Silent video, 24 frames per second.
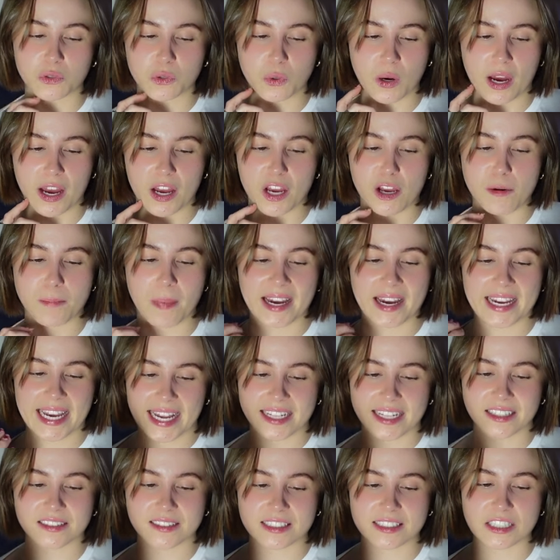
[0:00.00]
know how, but I
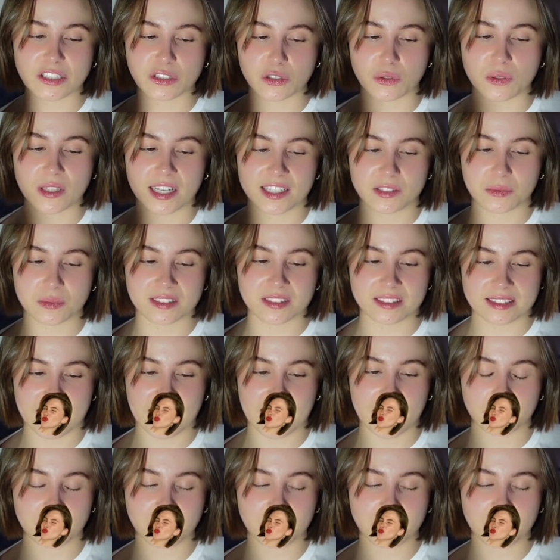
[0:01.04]
instantly knew this was sad.